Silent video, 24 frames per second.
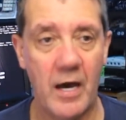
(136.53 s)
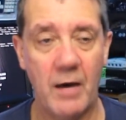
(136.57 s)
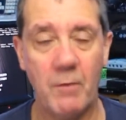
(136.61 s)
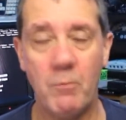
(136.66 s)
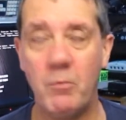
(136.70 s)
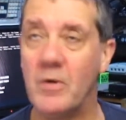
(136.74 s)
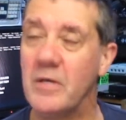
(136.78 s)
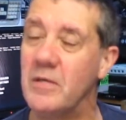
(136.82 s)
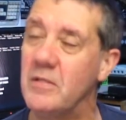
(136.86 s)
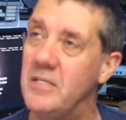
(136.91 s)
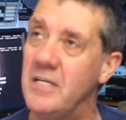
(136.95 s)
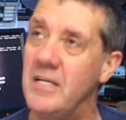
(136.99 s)

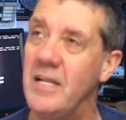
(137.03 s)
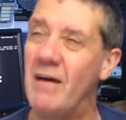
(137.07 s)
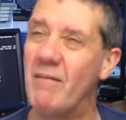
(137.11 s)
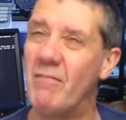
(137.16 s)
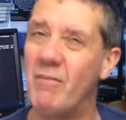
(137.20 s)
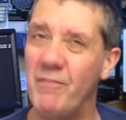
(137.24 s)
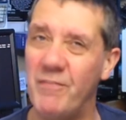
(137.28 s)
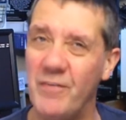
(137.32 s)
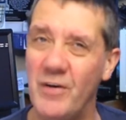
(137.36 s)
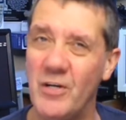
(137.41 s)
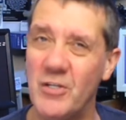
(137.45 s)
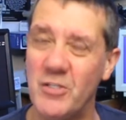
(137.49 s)
We did have a
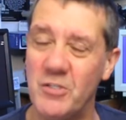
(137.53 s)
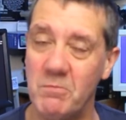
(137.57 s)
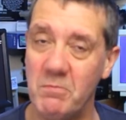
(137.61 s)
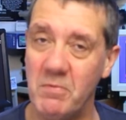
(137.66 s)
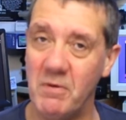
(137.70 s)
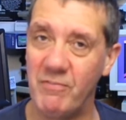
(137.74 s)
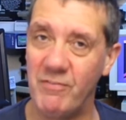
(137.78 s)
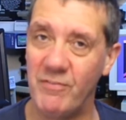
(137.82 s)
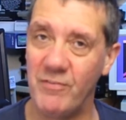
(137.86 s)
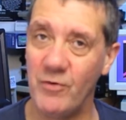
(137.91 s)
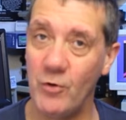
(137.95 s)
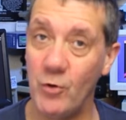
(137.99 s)
version
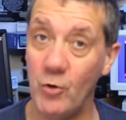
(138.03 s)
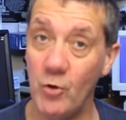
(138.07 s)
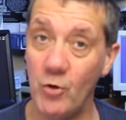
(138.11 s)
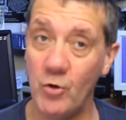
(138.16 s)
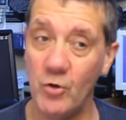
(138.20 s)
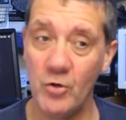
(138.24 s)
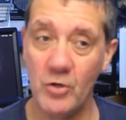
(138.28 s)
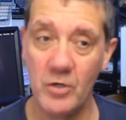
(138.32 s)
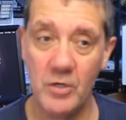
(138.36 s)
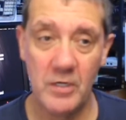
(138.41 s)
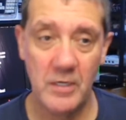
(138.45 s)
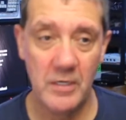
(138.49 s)

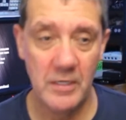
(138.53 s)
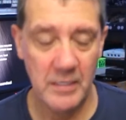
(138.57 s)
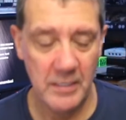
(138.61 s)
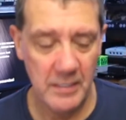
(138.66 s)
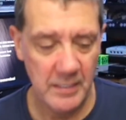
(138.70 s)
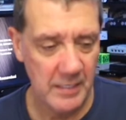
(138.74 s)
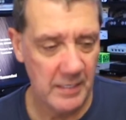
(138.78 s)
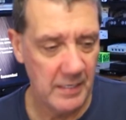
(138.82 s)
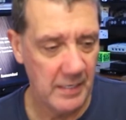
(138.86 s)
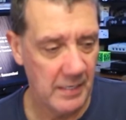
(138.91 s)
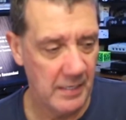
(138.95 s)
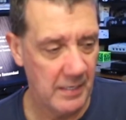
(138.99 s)
before,
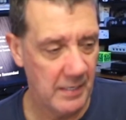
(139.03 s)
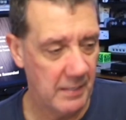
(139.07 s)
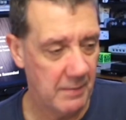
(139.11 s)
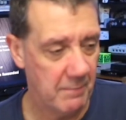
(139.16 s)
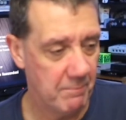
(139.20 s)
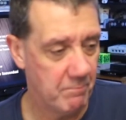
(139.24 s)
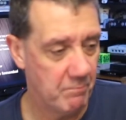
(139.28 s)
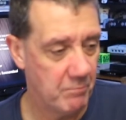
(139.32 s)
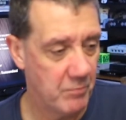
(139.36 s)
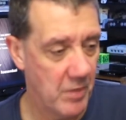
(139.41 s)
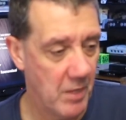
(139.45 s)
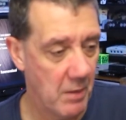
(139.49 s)

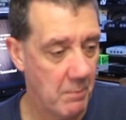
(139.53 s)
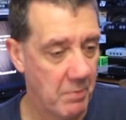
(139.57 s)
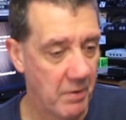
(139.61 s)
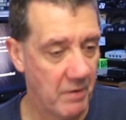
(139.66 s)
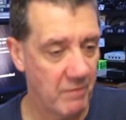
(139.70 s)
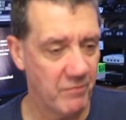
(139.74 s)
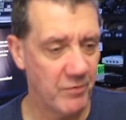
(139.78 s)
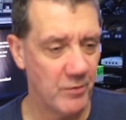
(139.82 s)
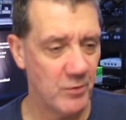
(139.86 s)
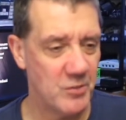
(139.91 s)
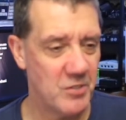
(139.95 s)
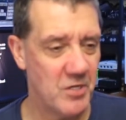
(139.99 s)
but
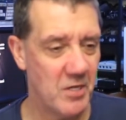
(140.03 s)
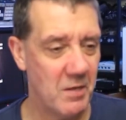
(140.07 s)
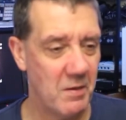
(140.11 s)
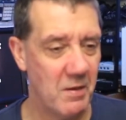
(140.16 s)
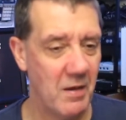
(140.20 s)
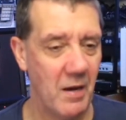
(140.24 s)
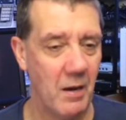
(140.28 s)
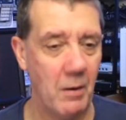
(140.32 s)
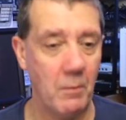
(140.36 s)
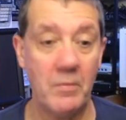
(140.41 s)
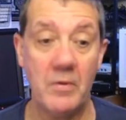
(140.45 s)
unfortunately,